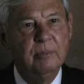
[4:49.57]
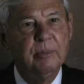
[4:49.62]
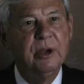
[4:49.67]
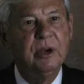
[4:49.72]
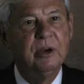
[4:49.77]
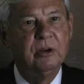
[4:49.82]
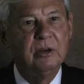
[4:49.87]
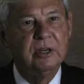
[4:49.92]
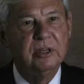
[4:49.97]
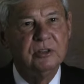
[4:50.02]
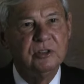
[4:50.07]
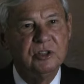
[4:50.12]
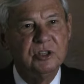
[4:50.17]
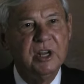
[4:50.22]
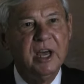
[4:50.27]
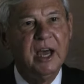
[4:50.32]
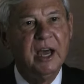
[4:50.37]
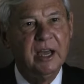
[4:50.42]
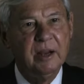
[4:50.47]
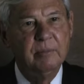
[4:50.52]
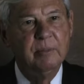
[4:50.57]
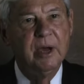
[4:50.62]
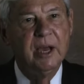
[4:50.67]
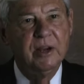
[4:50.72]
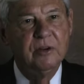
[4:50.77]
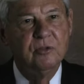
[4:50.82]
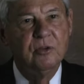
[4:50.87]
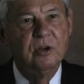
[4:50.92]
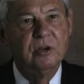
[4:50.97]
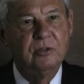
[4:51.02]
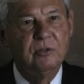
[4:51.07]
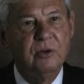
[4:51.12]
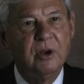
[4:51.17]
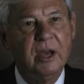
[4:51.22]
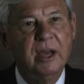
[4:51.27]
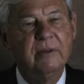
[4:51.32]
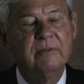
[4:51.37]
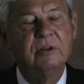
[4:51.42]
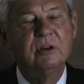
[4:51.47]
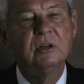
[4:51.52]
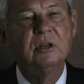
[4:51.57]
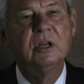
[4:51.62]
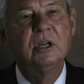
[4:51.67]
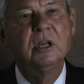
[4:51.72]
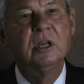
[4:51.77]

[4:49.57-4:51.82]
Americans died by a drunk driver.